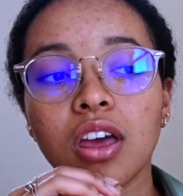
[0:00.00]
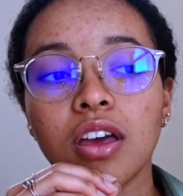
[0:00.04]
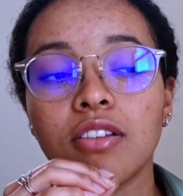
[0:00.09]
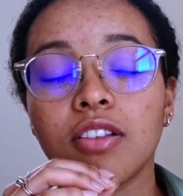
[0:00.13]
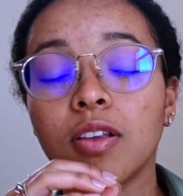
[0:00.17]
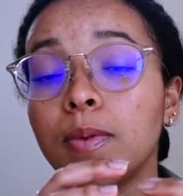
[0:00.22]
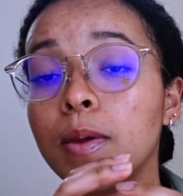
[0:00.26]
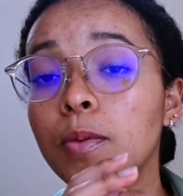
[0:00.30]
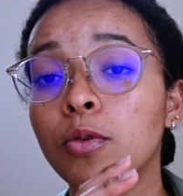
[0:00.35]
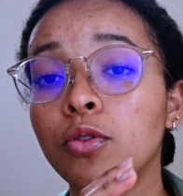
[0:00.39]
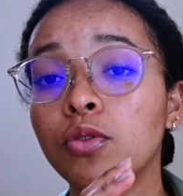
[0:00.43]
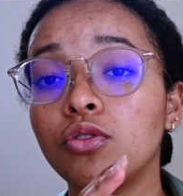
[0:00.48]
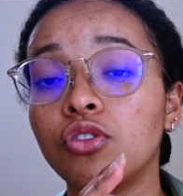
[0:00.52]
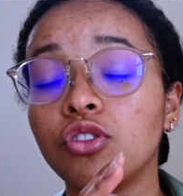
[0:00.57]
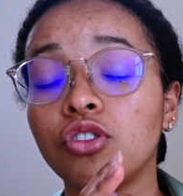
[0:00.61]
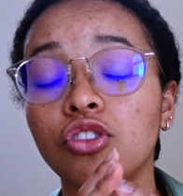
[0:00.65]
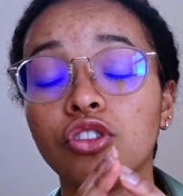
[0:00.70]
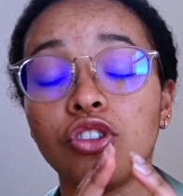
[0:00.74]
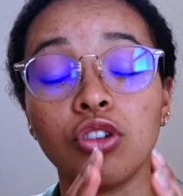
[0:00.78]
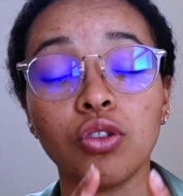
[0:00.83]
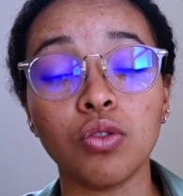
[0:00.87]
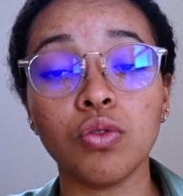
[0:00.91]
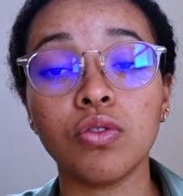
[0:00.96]
Some people
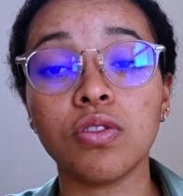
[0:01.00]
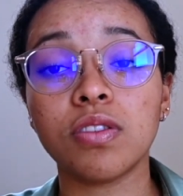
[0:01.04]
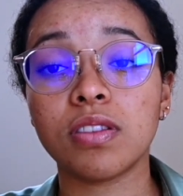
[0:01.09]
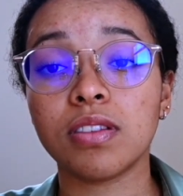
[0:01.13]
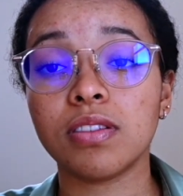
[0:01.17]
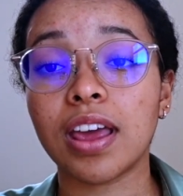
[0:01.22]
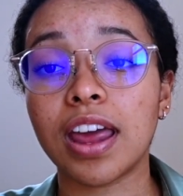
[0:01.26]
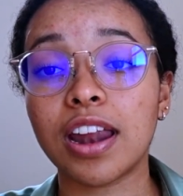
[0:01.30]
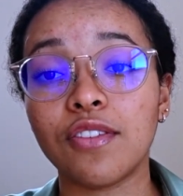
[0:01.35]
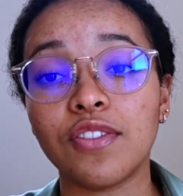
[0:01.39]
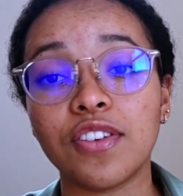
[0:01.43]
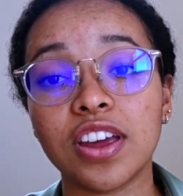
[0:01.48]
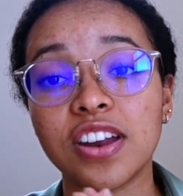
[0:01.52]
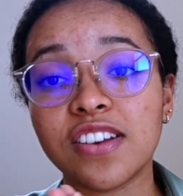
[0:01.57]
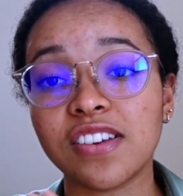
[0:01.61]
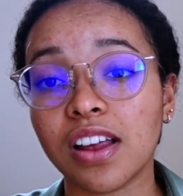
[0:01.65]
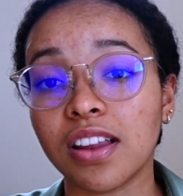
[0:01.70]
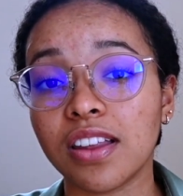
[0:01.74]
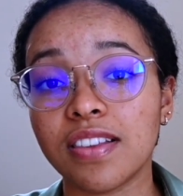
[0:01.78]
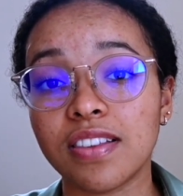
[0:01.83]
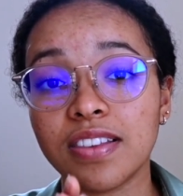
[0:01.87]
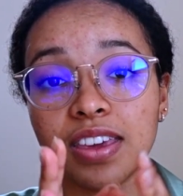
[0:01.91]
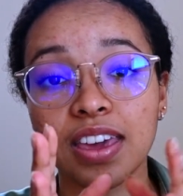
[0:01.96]
just use envy and
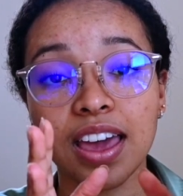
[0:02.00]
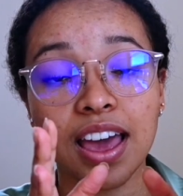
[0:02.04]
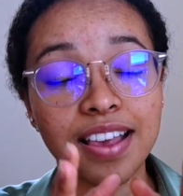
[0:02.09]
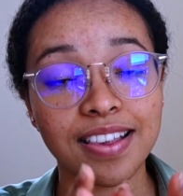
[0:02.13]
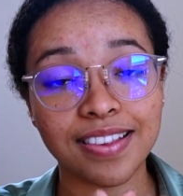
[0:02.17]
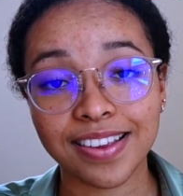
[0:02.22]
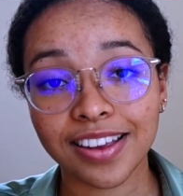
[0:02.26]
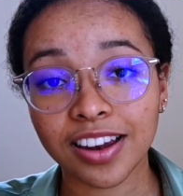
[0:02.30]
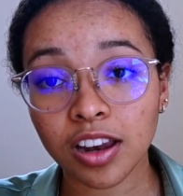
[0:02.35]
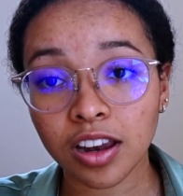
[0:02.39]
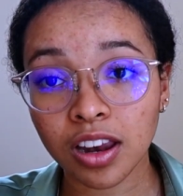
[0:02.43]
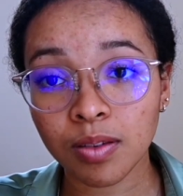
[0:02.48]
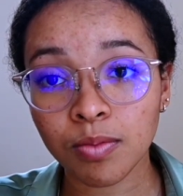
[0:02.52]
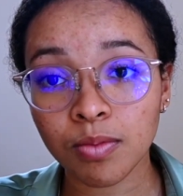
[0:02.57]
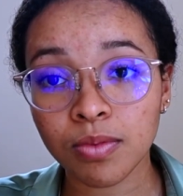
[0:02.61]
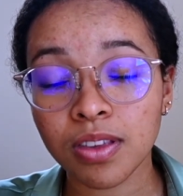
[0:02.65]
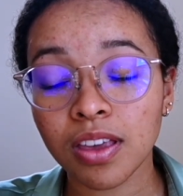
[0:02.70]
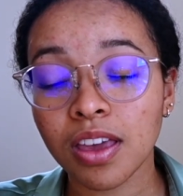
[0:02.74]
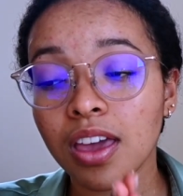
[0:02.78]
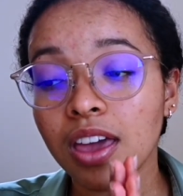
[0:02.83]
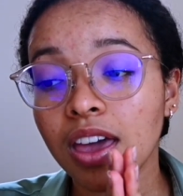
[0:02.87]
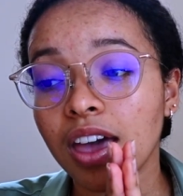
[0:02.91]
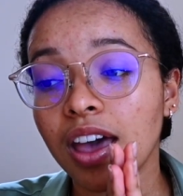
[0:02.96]
jealousy as synonyms,